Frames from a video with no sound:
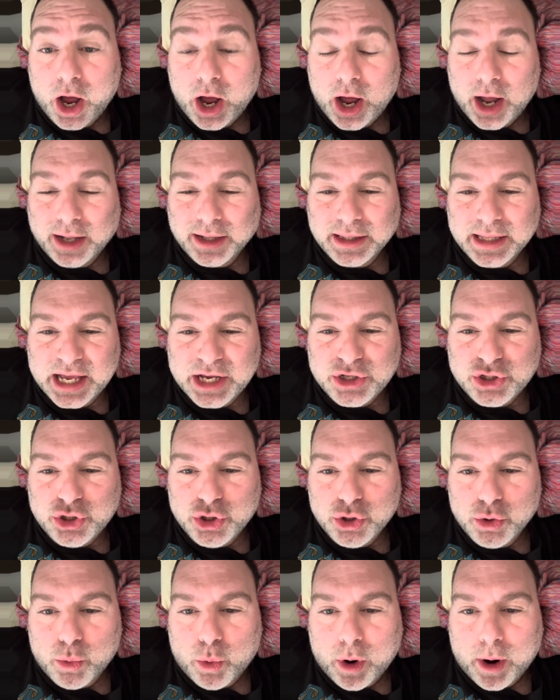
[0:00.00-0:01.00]
Unless
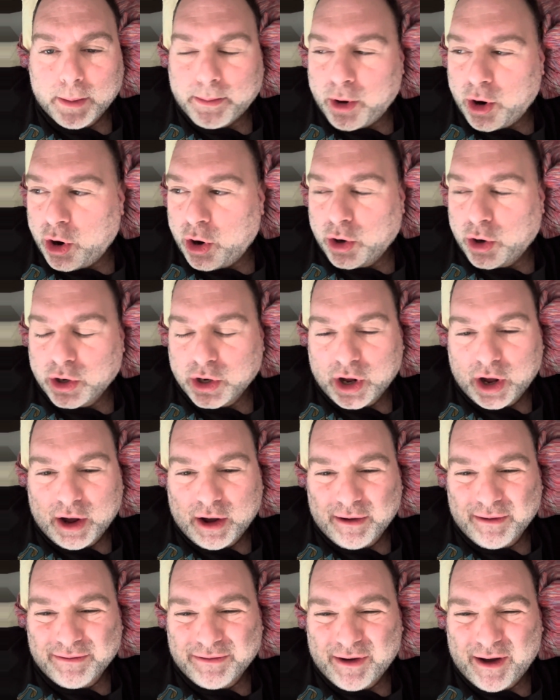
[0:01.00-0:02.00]
you are part
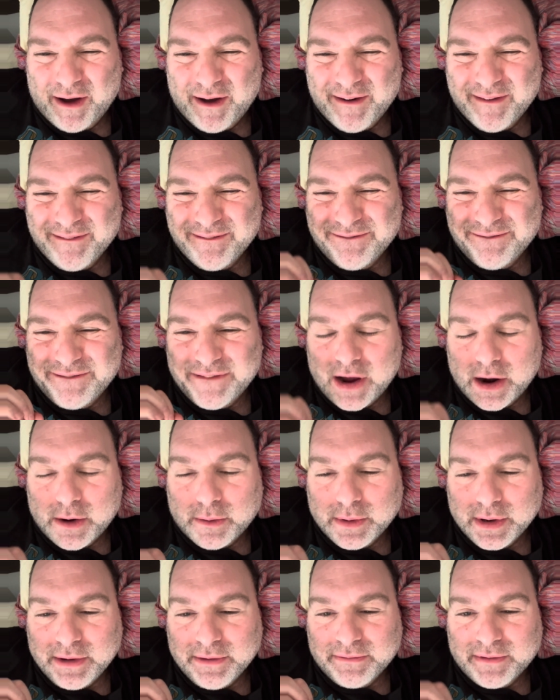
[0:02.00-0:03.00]
of a
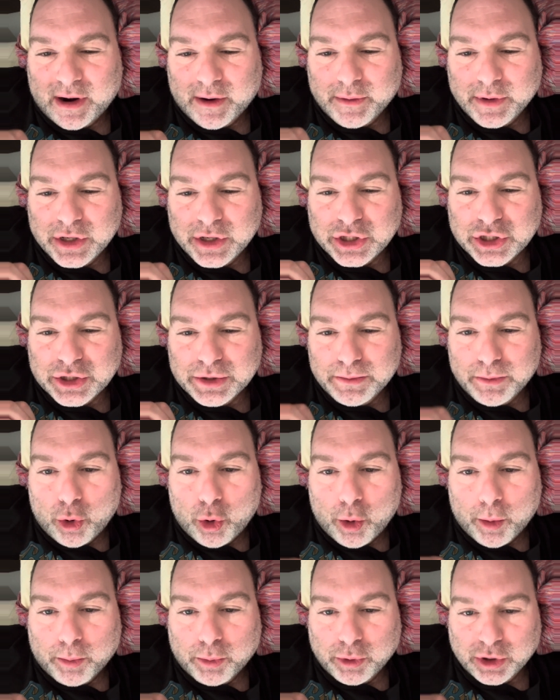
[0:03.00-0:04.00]
very, very
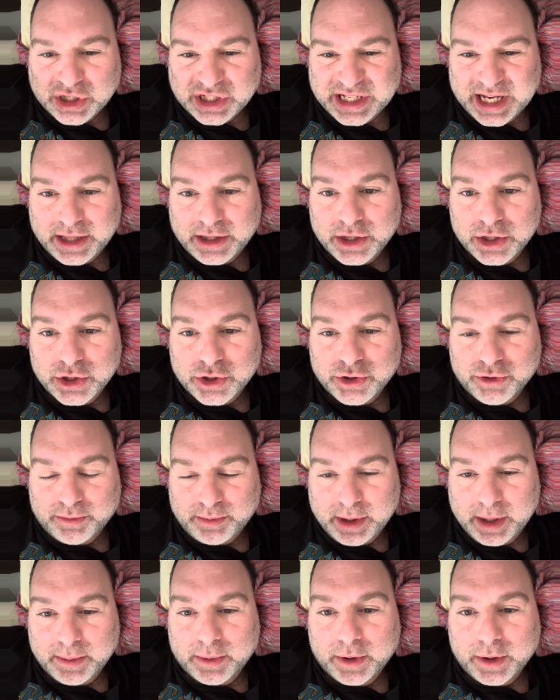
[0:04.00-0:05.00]
small percentage of
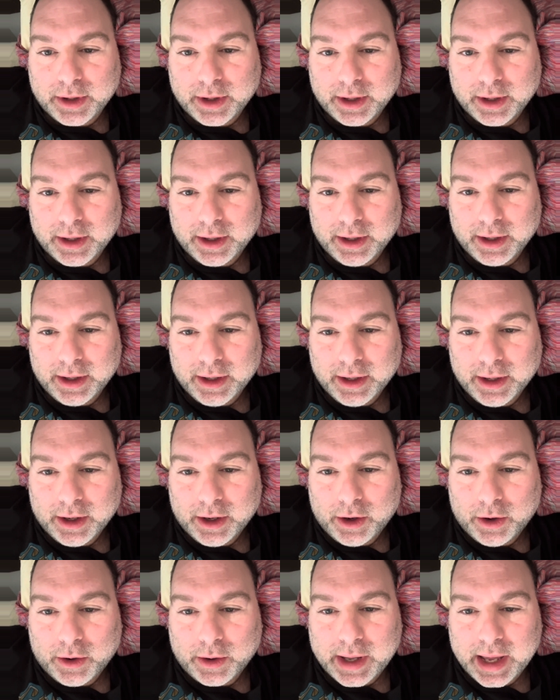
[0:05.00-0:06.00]
people.
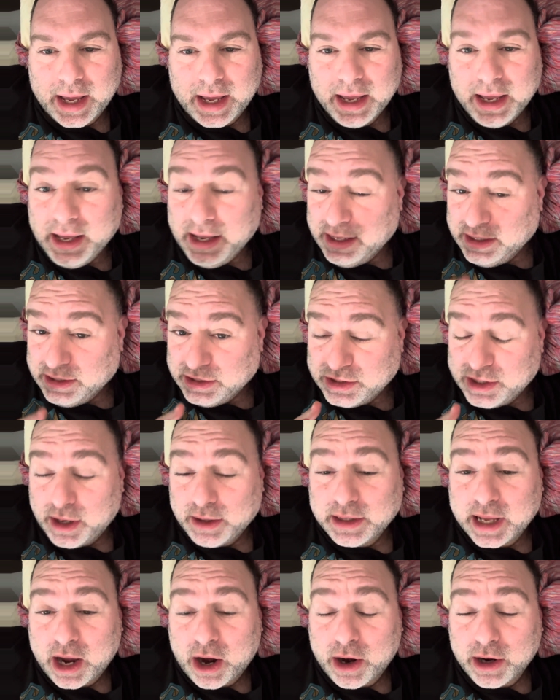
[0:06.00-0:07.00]
Okay. So,
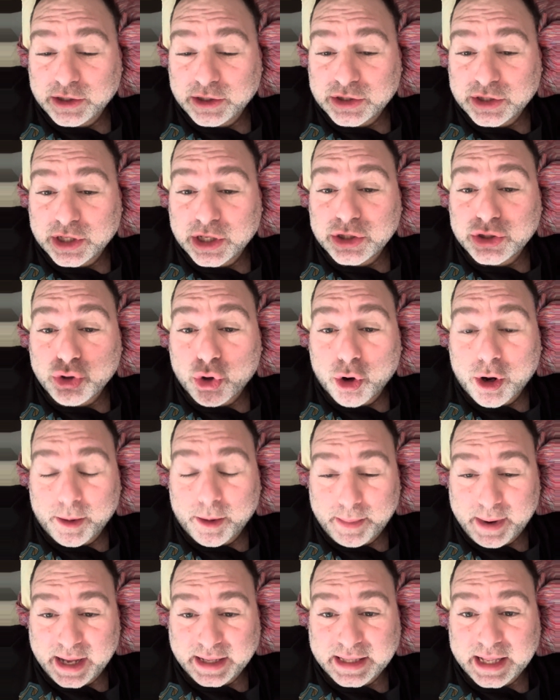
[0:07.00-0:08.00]
like, all right. So let's talk
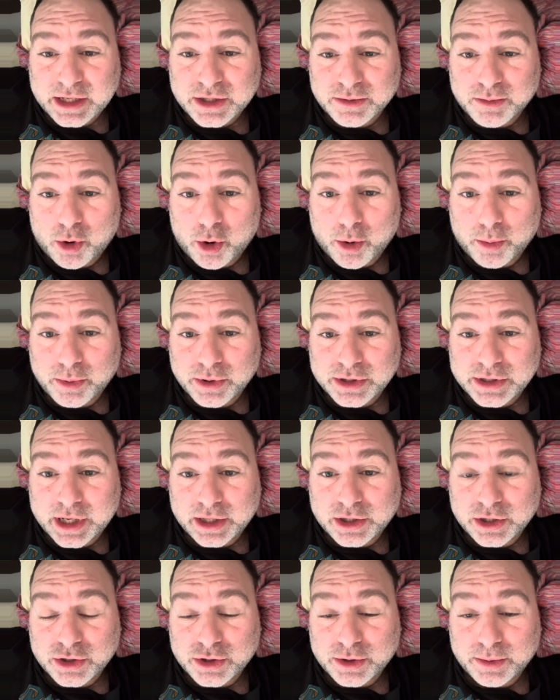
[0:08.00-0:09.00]
about that small
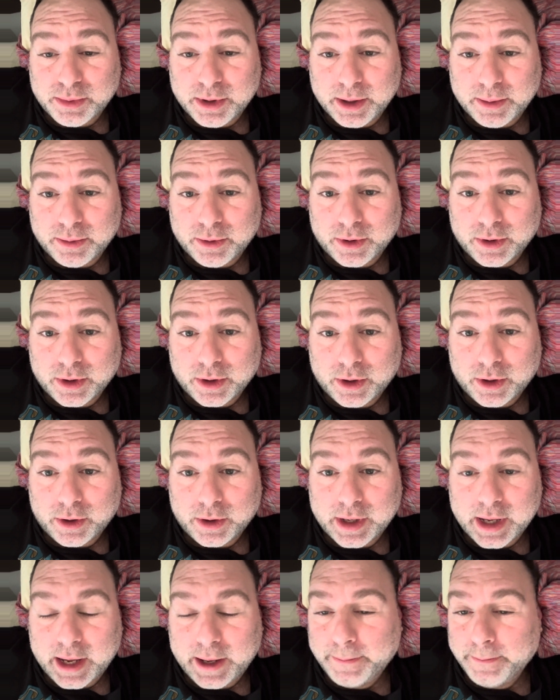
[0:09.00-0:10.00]
percentage of people.
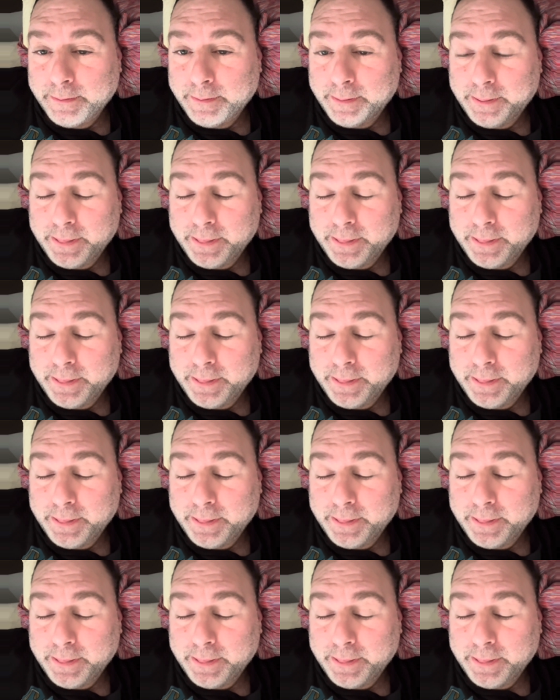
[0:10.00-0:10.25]
Okay.